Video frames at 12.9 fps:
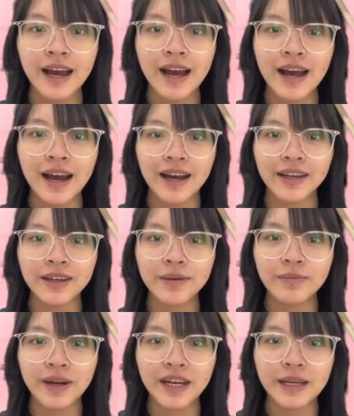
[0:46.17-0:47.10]
Hi,
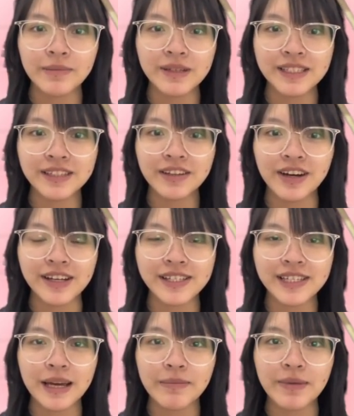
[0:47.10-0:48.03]
my name is
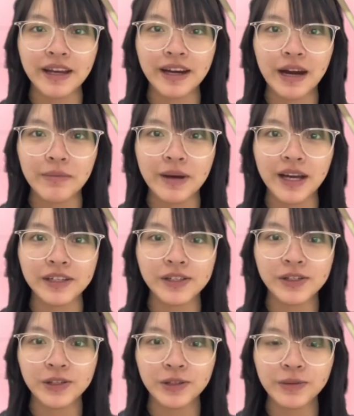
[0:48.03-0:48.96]
Gracia Mitra
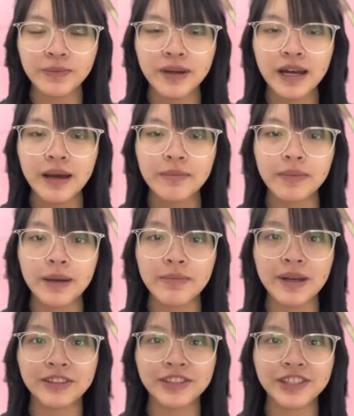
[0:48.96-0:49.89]
Baisu. My
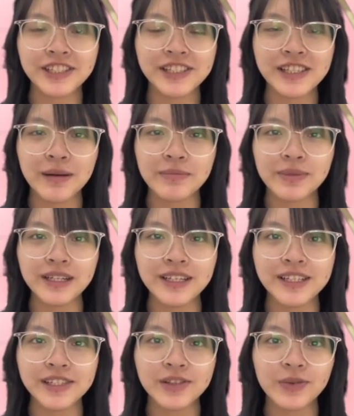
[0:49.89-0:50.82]
matrix number
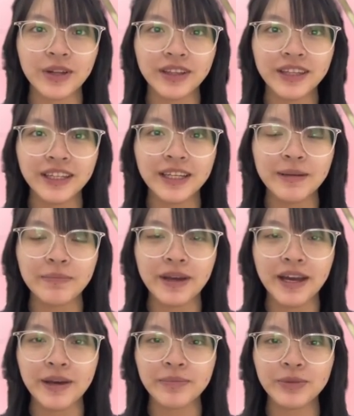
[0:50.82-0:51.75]
is 20 DPM